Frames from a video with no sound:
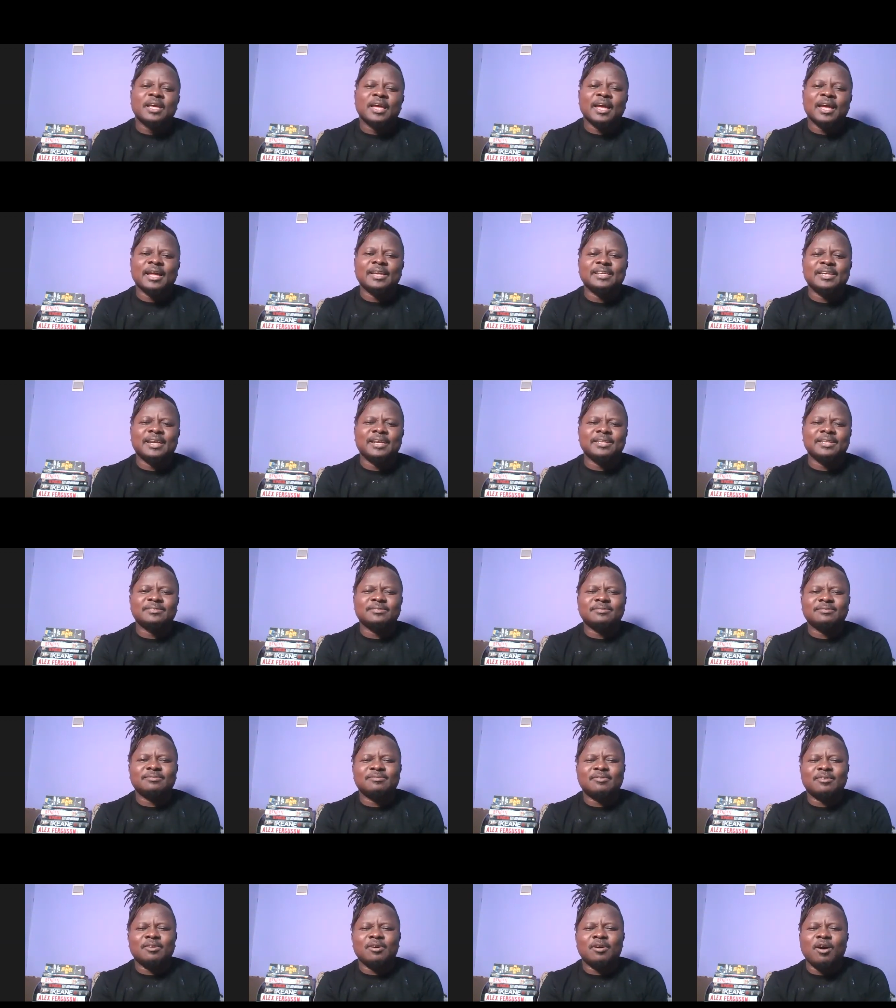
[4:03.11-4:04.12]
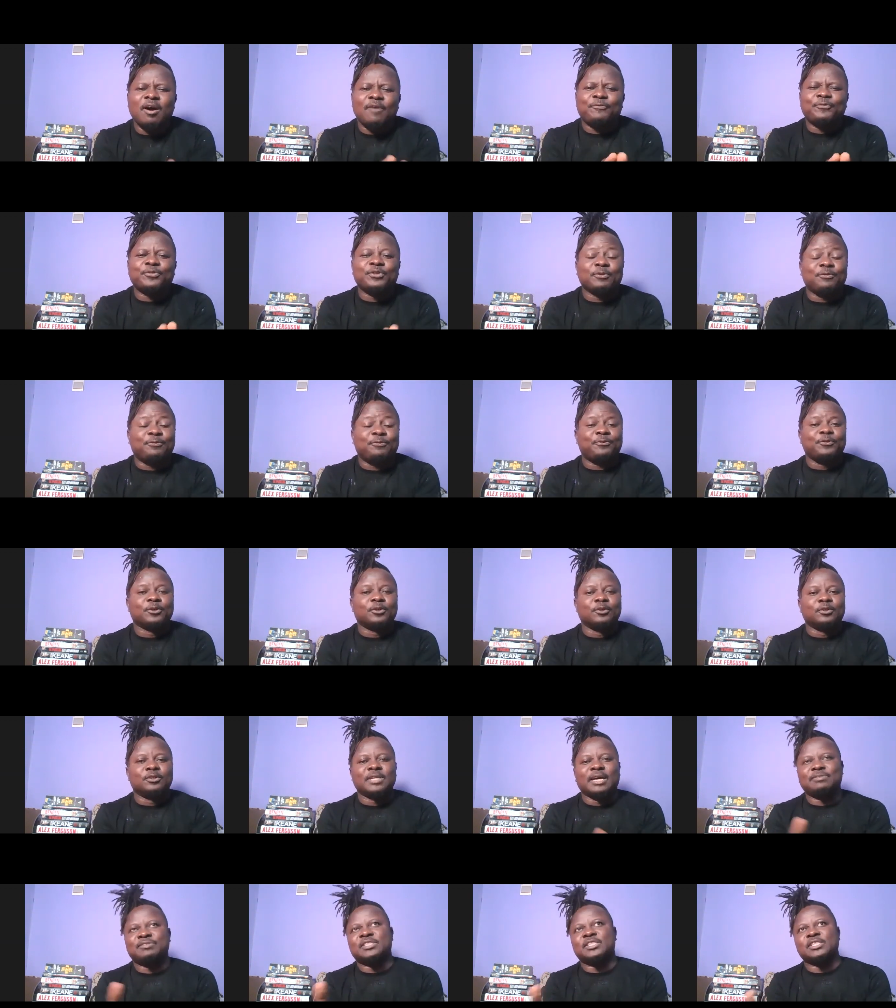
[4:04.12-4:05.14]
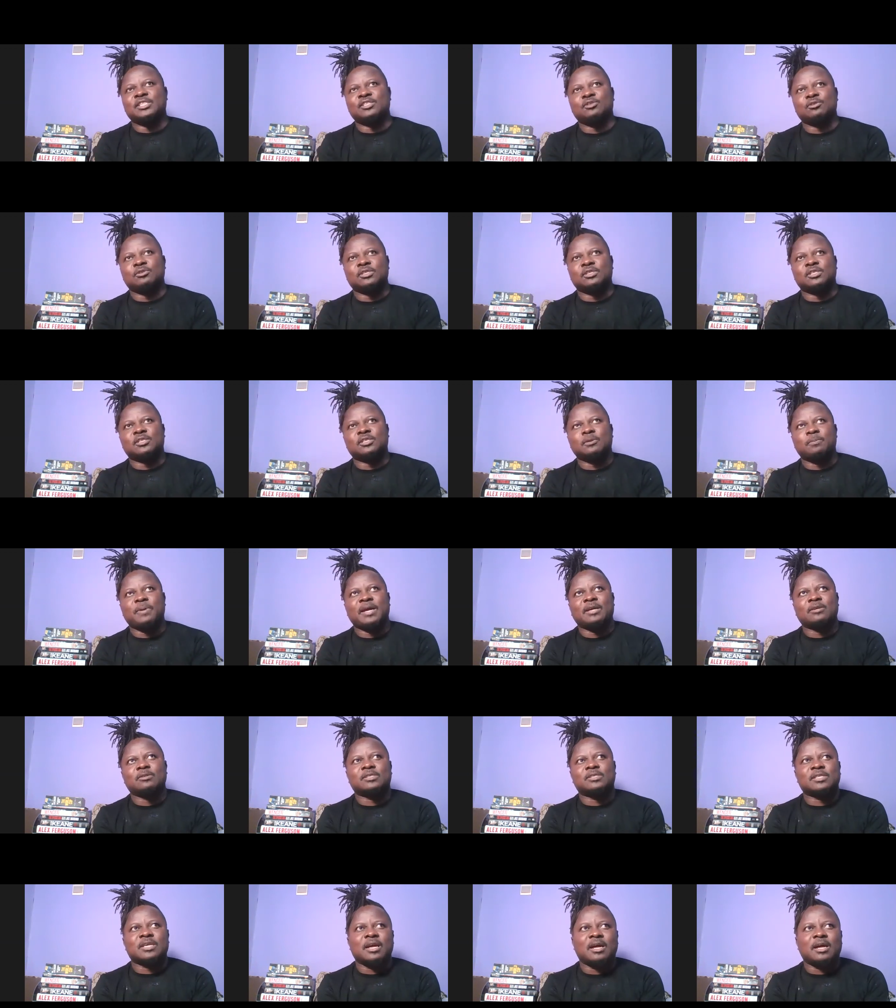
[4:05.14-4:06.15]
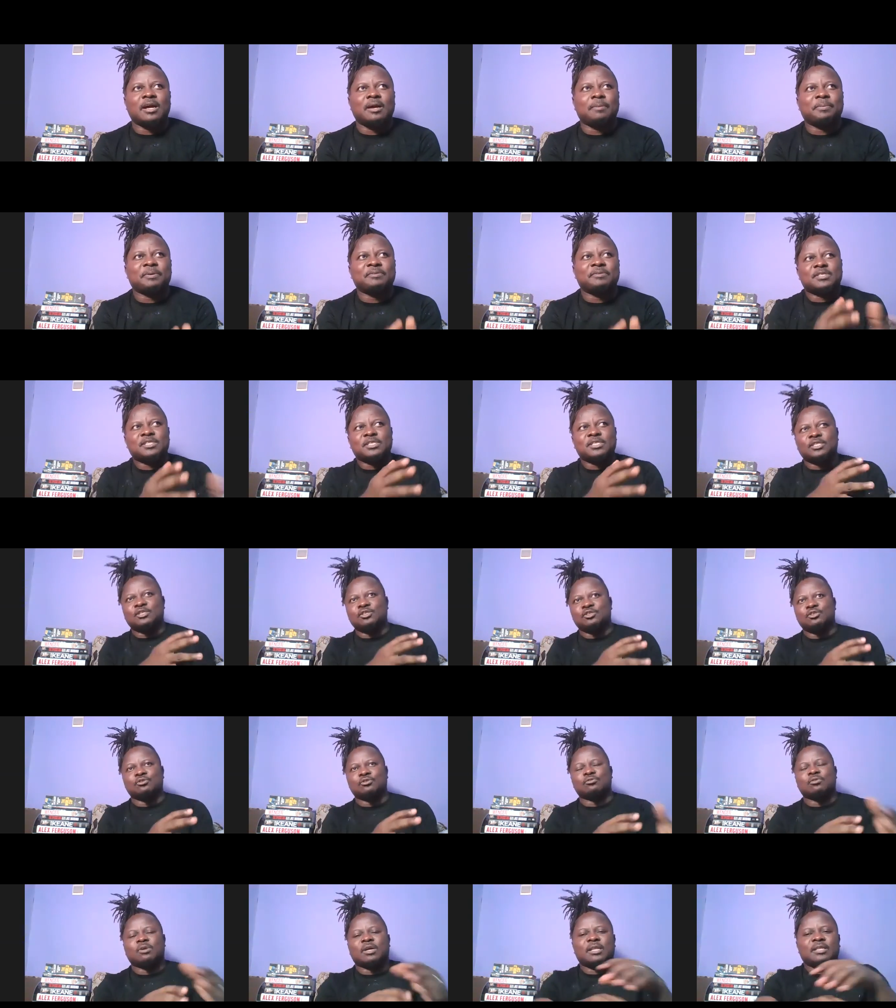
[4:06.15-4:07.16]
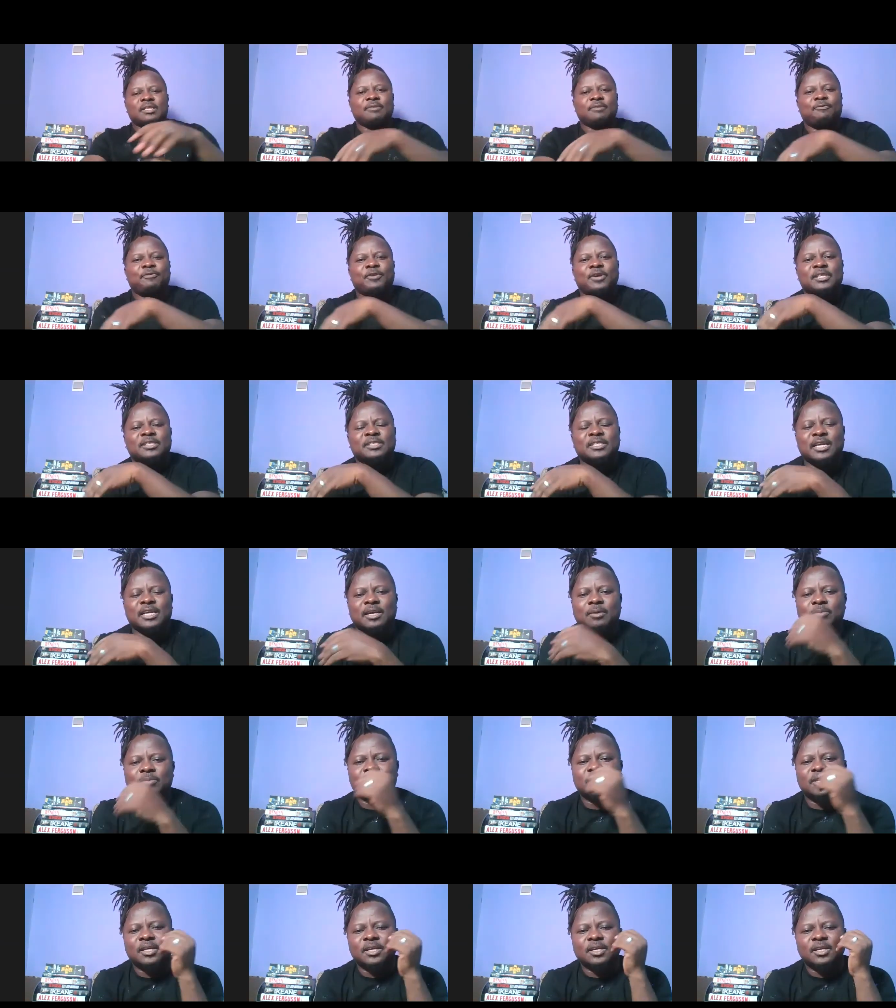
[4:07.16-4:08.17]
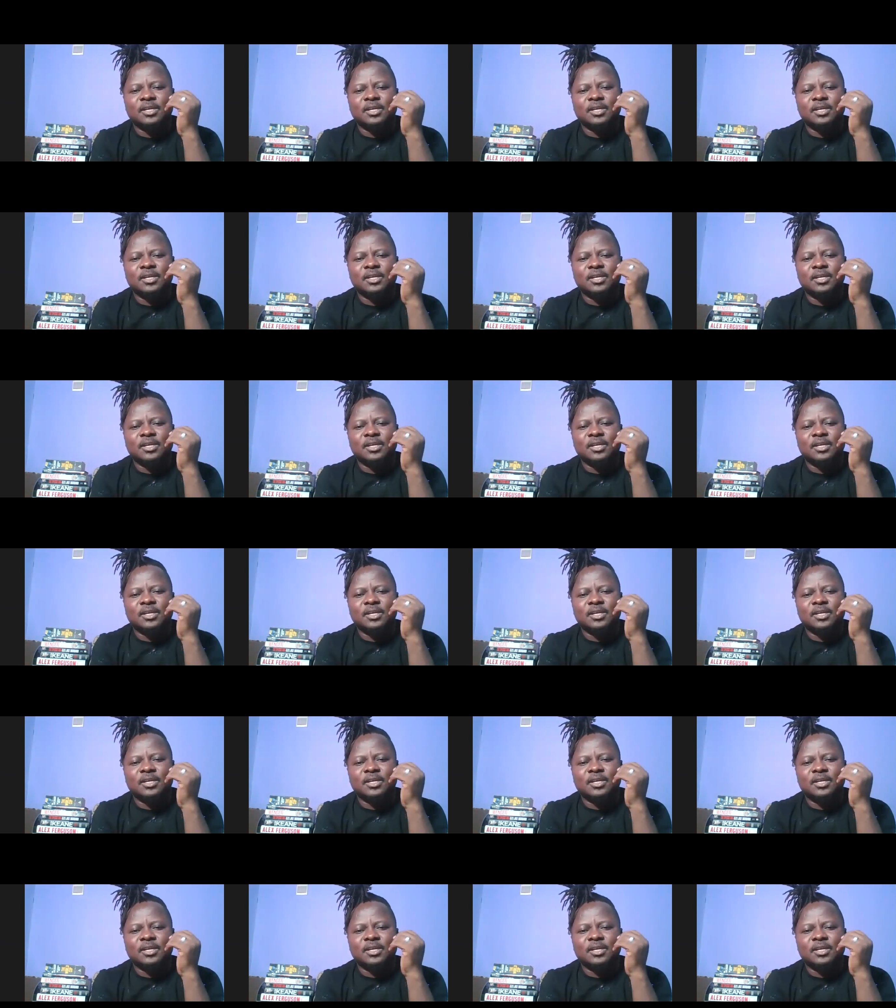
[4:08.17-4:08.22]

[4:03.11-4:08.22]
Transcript: And then off the field, I've seen you in Super Eagles camp. I've seen you at different times.